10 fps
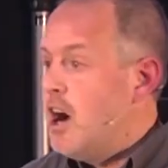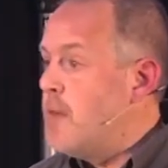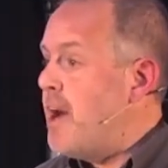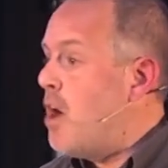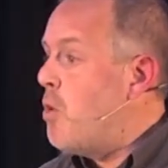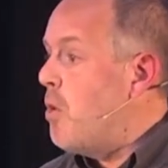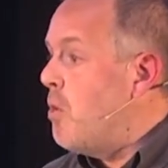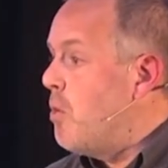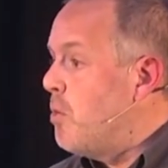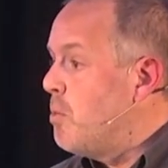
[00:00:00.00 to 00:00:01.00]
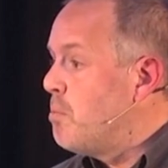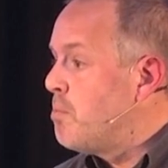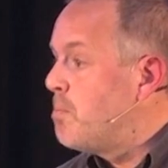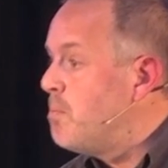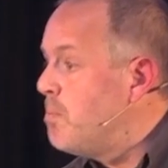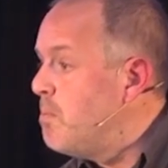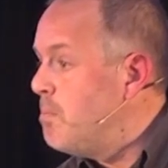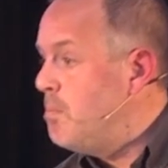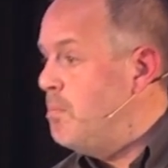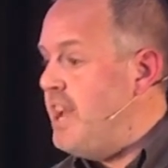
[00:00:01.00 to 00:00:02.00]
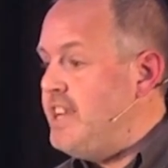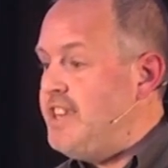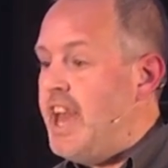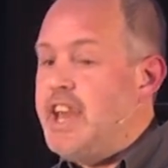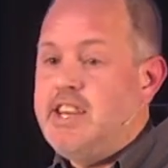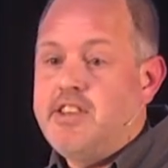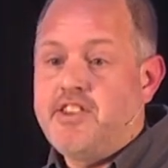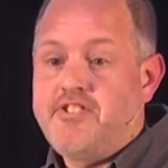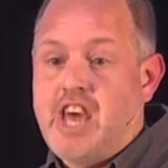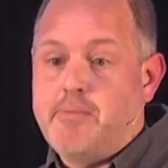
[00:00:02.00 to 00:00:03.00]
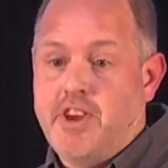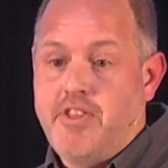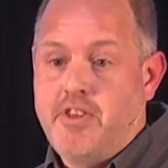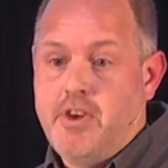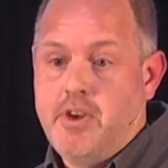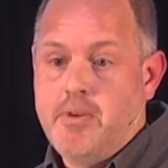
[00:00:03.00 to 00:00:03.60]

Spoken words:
about maintaining the Sabbath?